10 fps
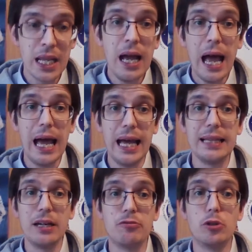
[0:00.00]

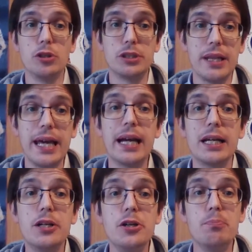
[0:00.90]
And of course there
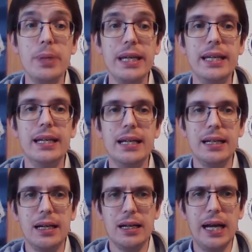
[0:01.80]
could be,
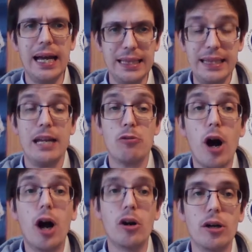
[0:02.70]
and there
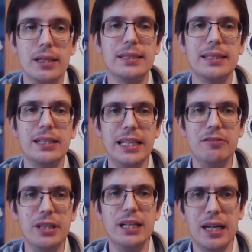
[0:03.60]
are
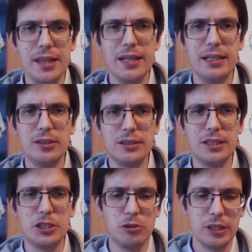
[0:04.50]
even other
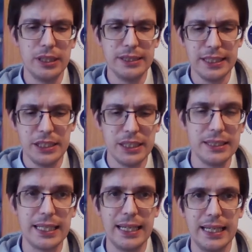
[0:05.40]
such
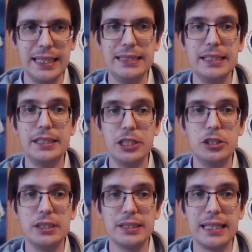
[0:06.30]
organizations and
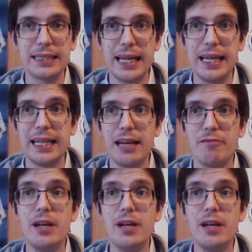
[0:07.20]
institutions that can have